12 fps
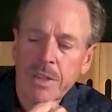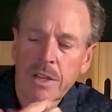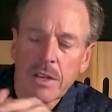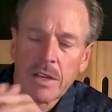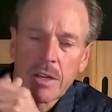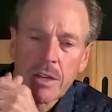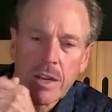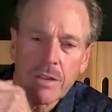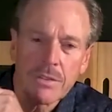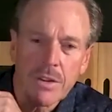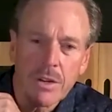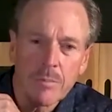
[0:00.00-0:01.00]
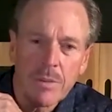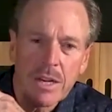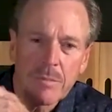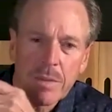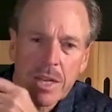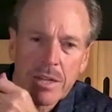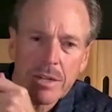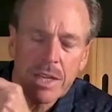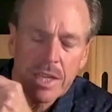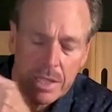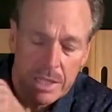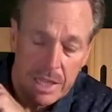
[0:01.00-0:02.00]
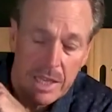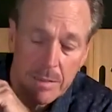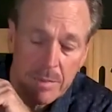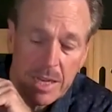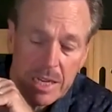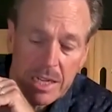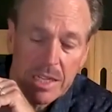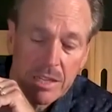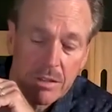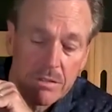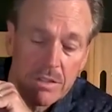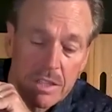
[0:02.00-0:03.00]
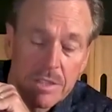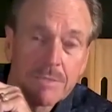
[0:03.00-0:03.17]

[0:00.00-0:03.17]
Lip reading: I thought about, man, in Him I live,